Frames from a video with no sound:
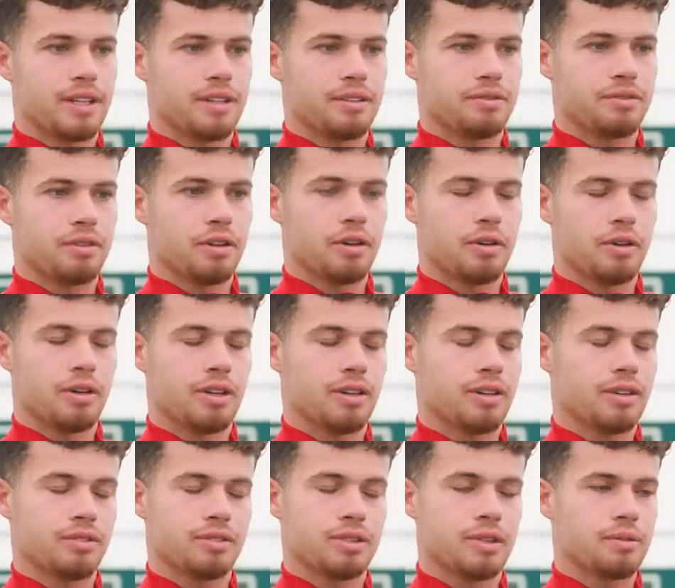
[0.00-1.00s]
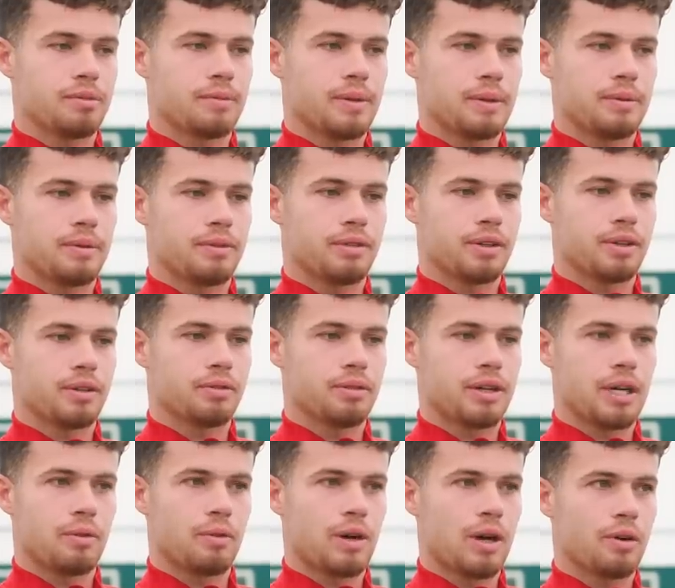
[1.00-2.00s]
they've obviously made me feel
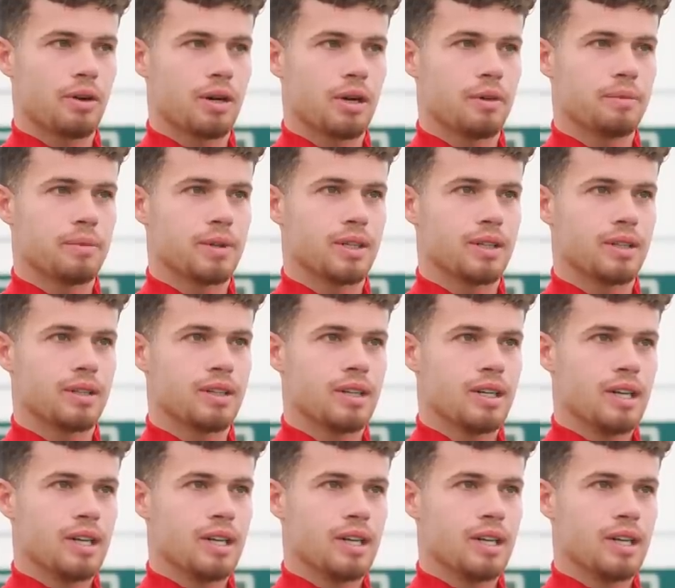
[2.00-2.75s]
very welcome and